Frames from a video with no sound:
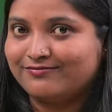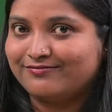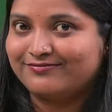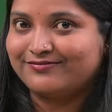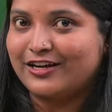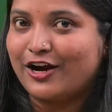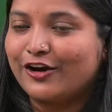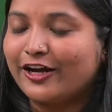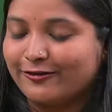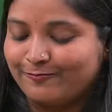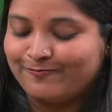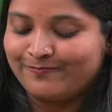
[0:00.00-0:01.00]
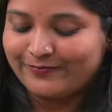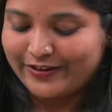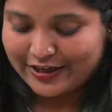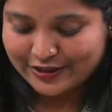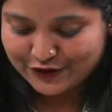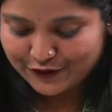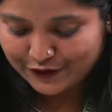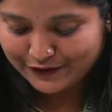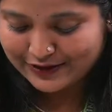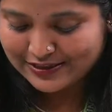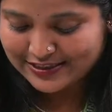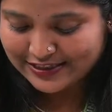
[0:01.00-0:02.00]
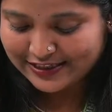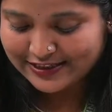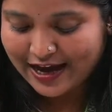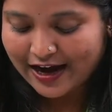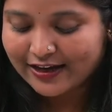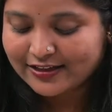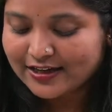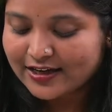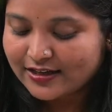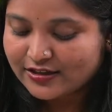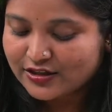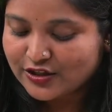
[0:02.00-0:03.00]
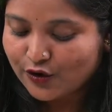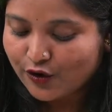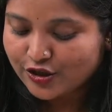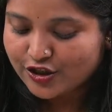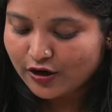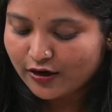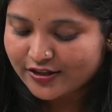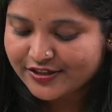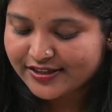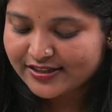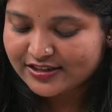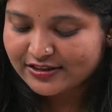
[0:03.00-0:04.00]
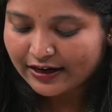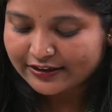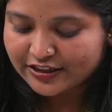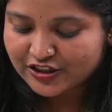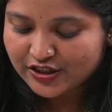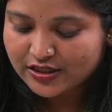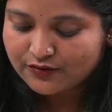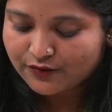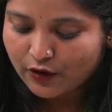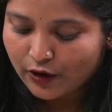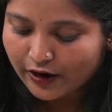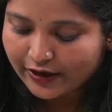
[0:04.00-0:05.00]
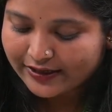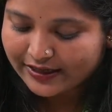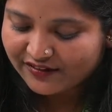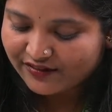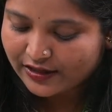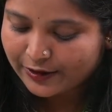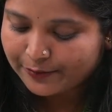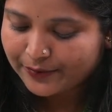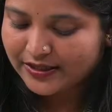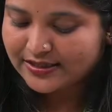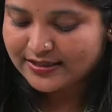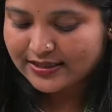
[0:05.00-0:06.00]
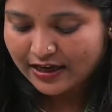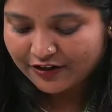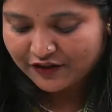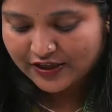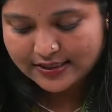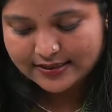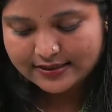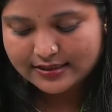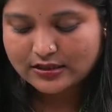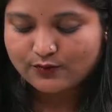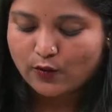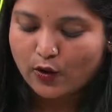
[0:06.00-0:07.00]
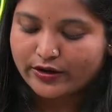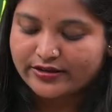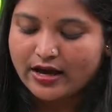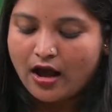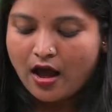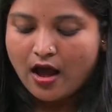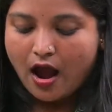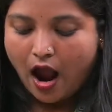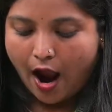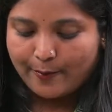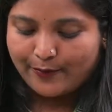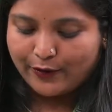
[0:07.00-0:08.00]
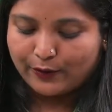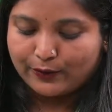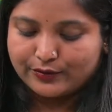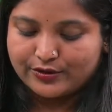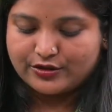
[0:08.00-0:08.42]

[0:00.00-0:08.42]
okay. Next we will see that sociological strategies for developing services for the abused.